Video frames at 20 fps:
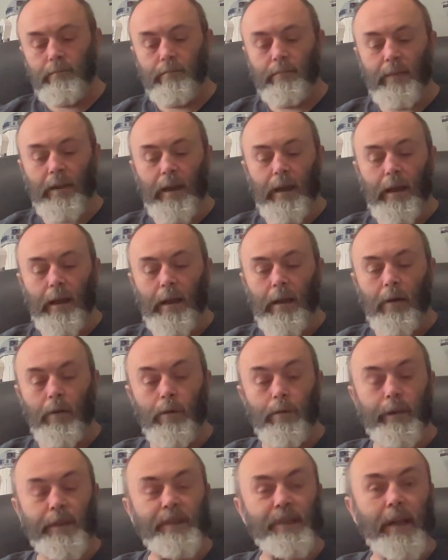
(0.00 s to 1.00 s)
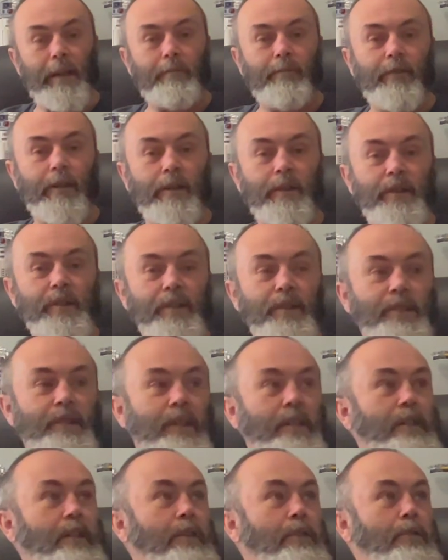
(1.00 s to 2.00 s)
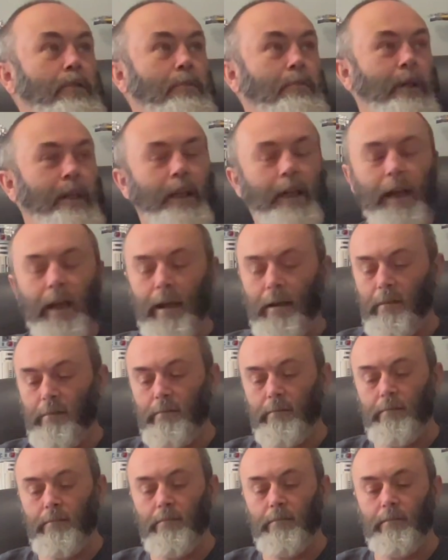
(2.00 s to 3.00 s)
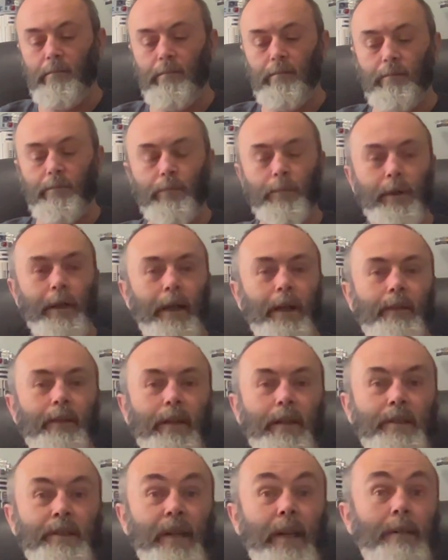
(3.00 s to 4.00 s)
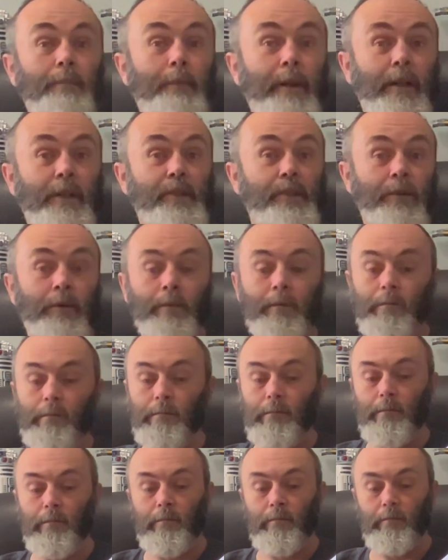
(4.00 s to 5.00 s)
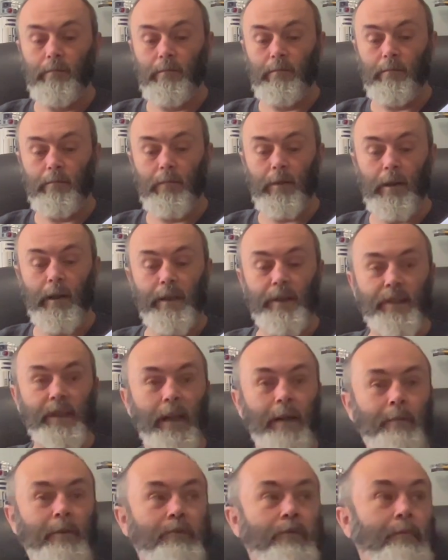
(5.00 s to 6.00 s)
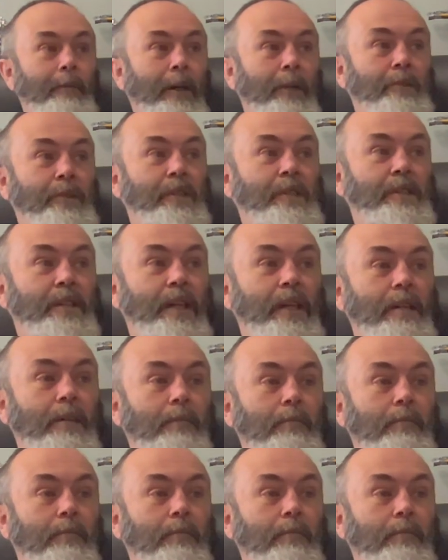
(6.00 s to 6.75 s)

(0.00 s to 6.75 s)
all the same functions that you'd normally get with a Xenopixel lightsaber from LGT.